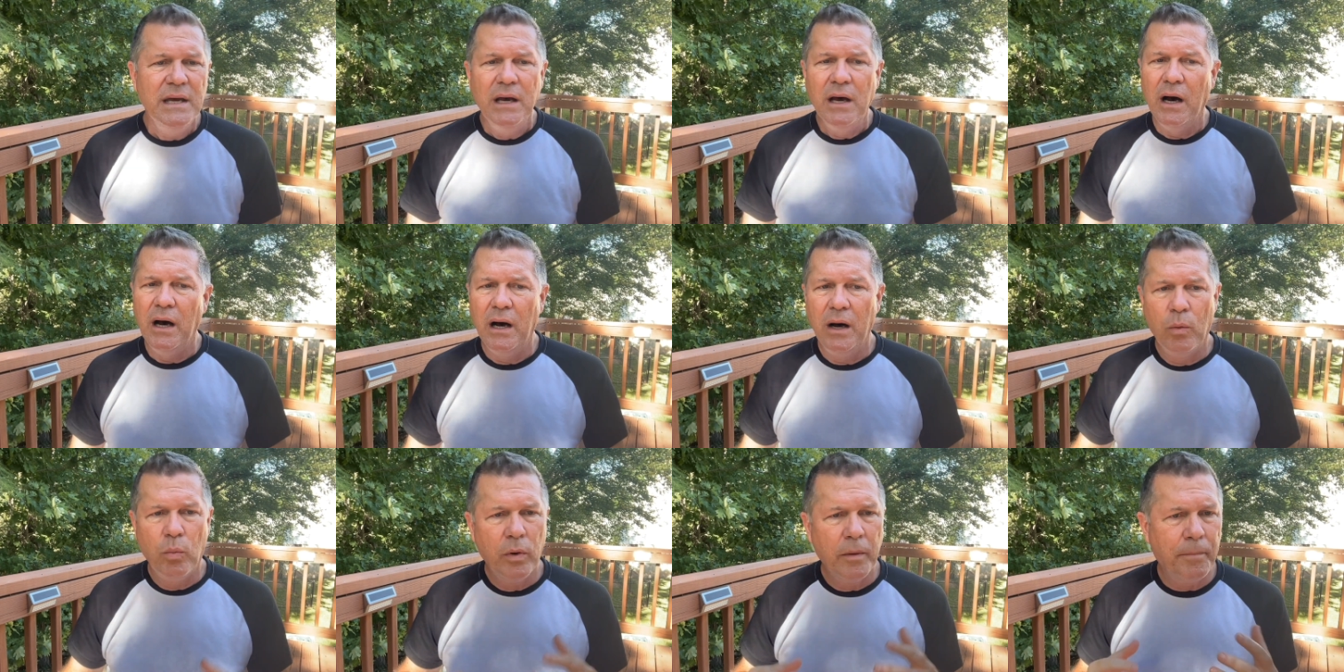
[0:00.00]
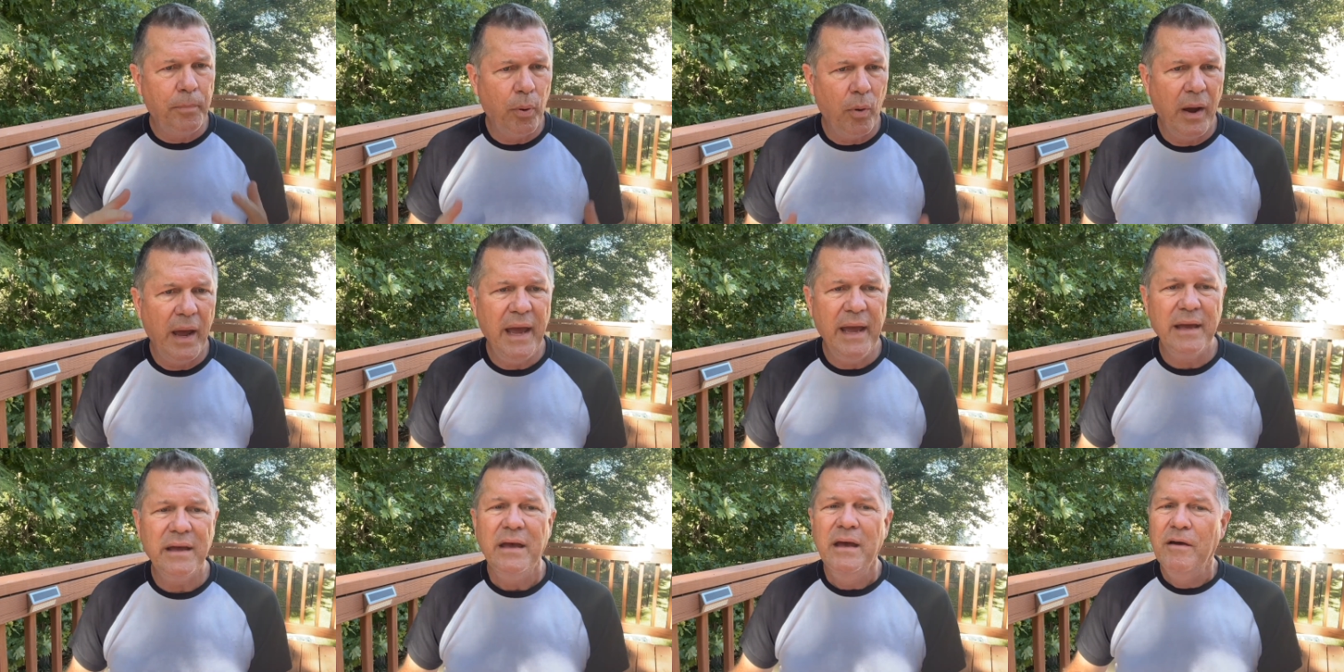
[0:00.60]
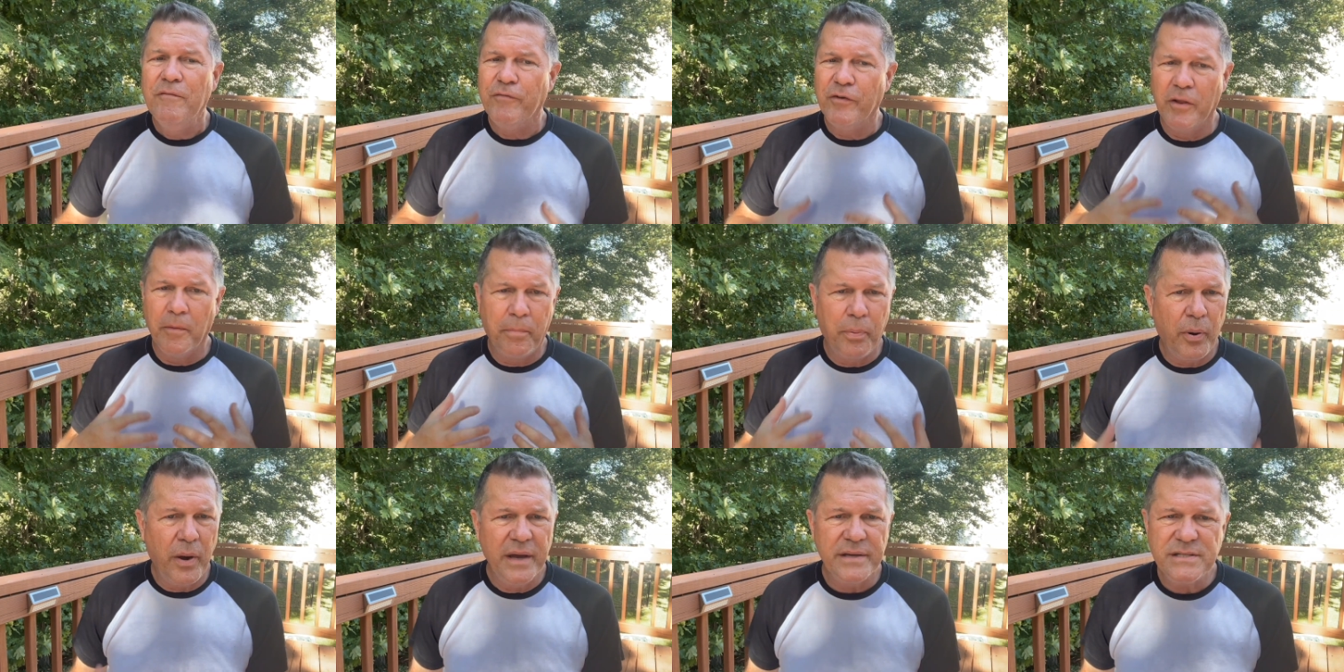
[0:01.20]
Uh, we're praying for the
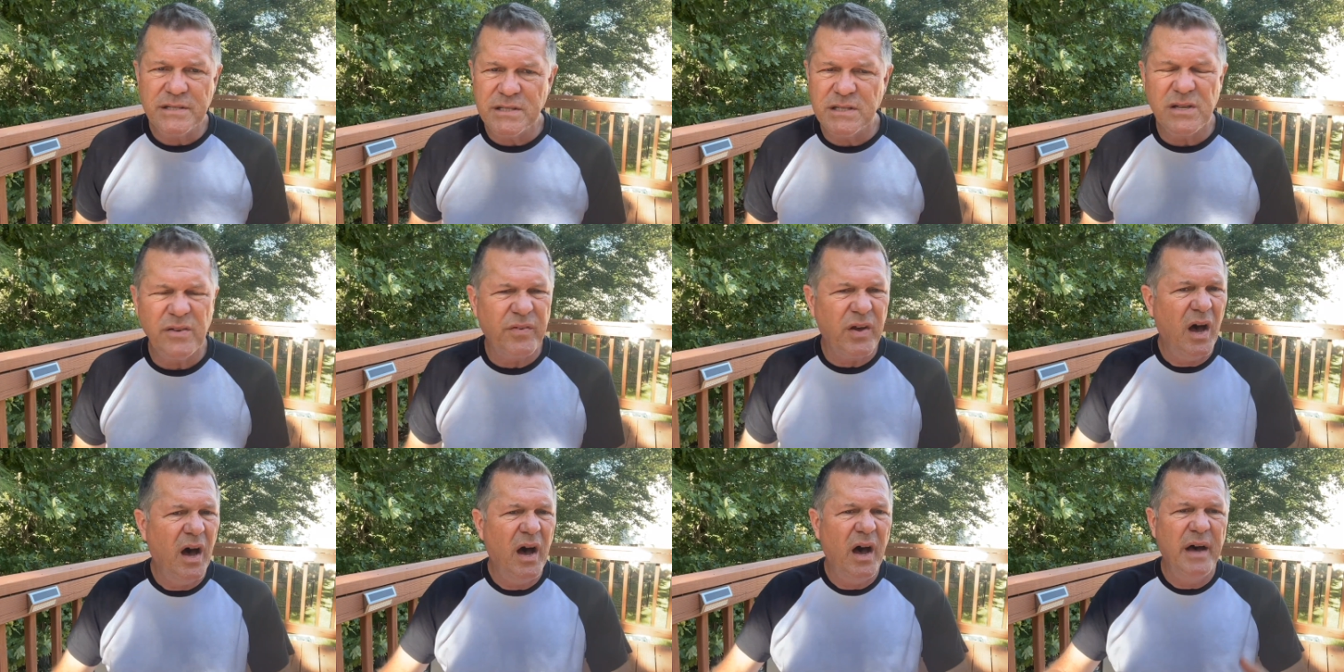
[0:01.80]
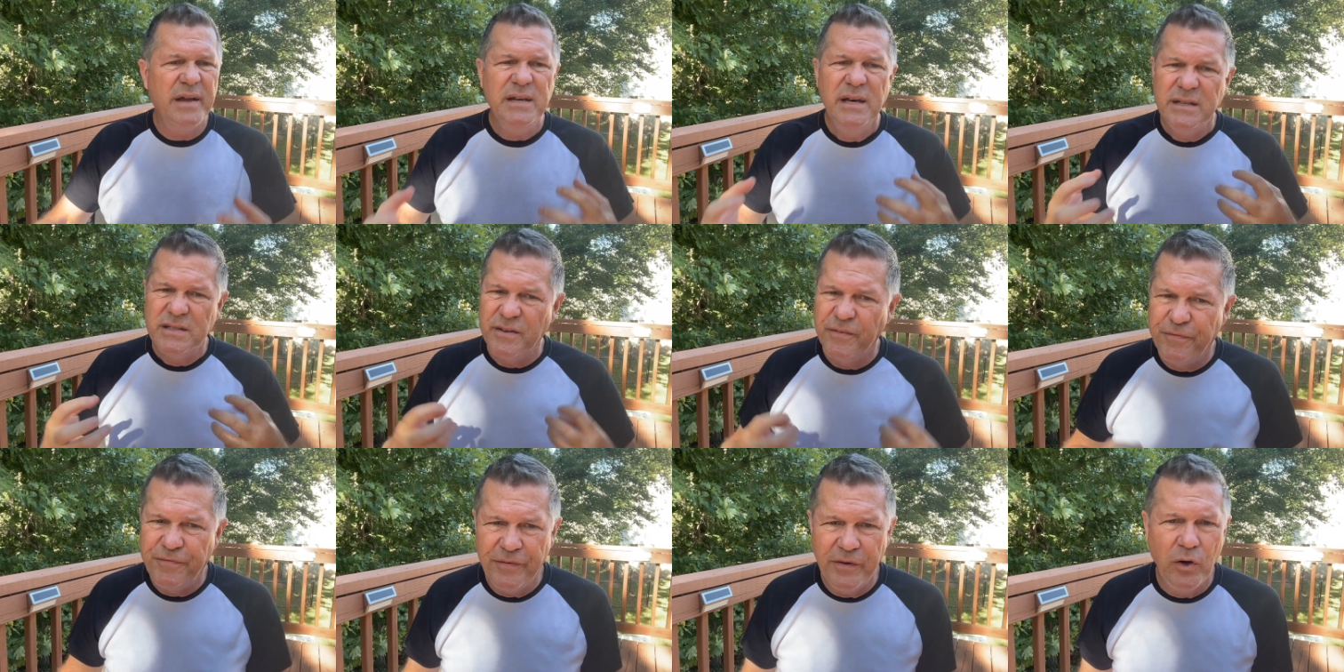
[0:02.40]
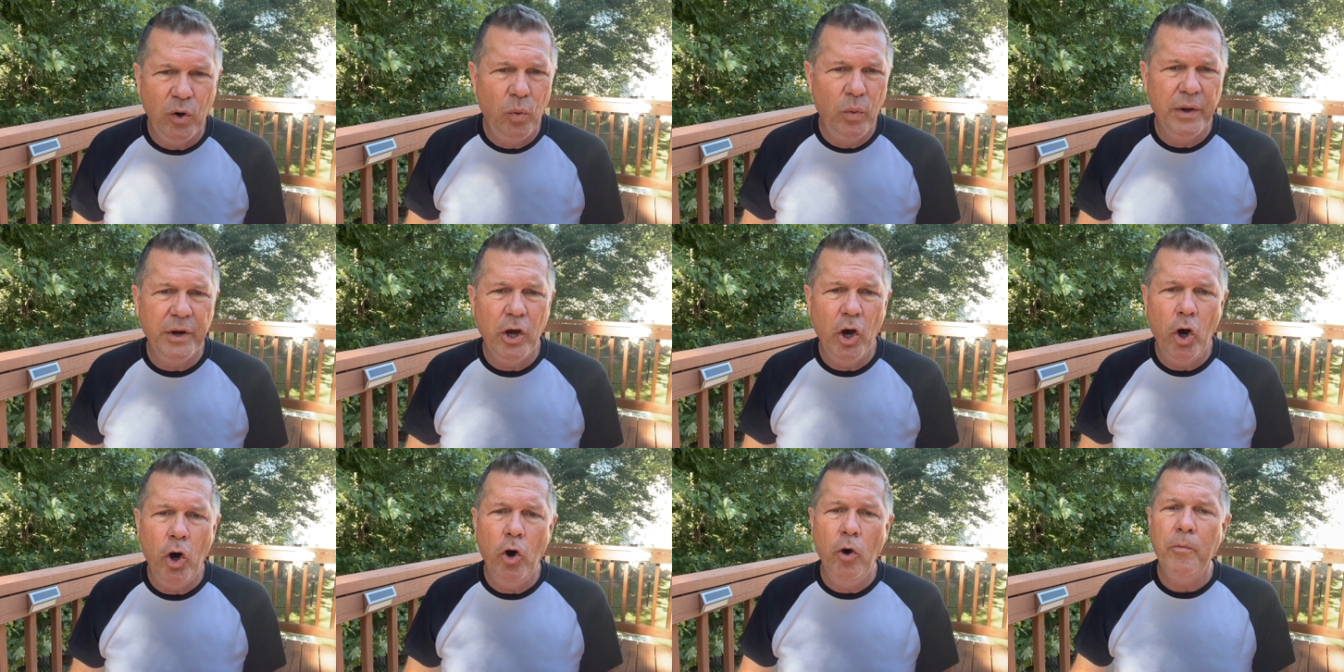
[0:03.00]
presence of God to fill one
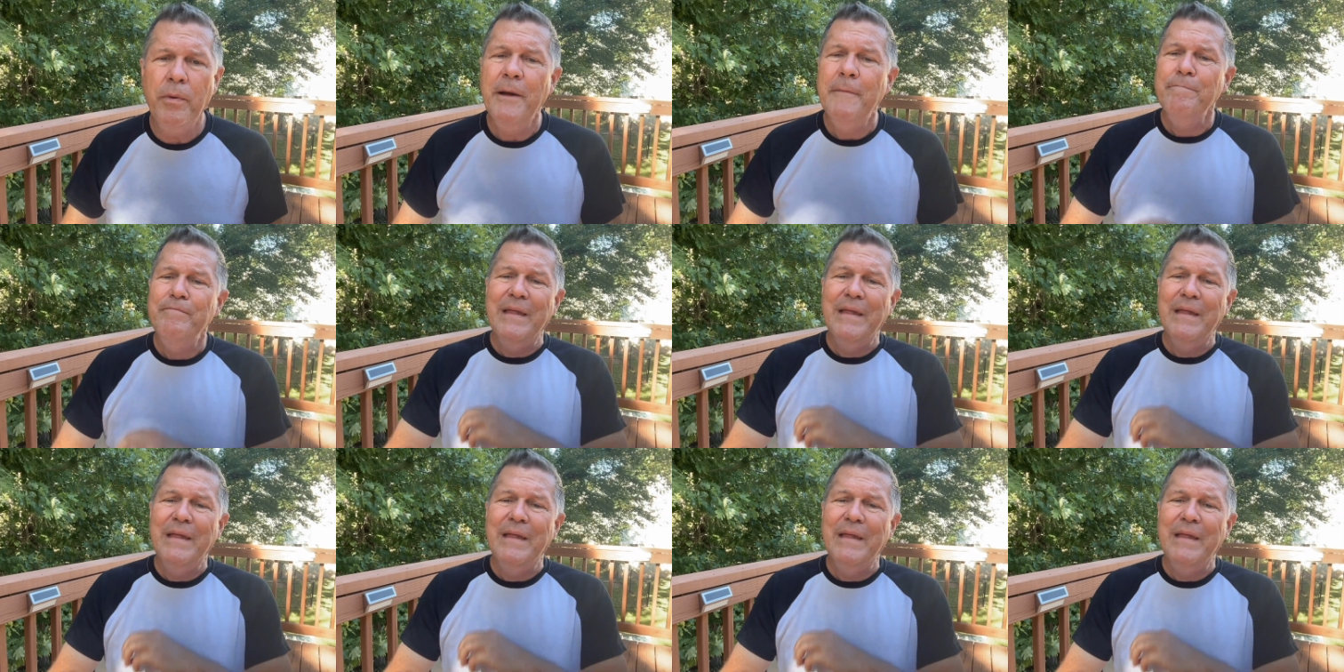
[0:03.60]
hope,